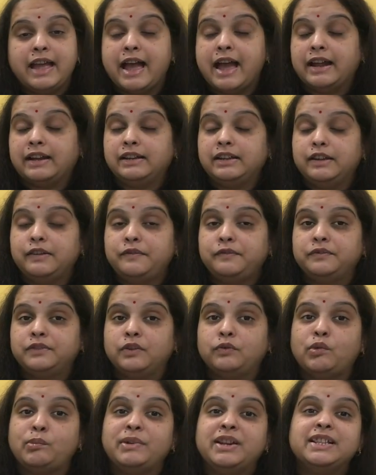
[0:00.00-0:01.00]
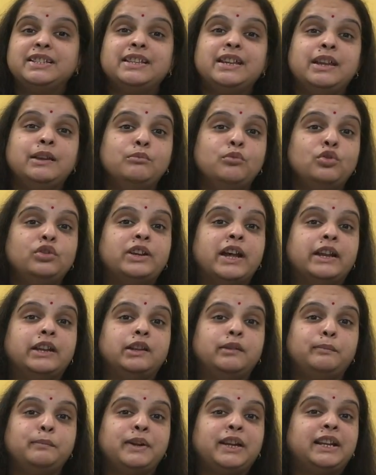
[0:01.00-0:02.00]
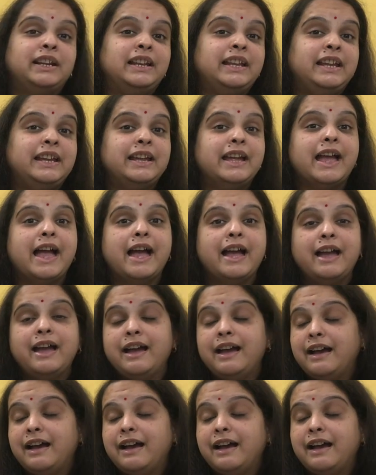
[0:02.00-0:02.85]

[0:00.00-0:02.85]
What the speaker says: And if the woman is hemodynamically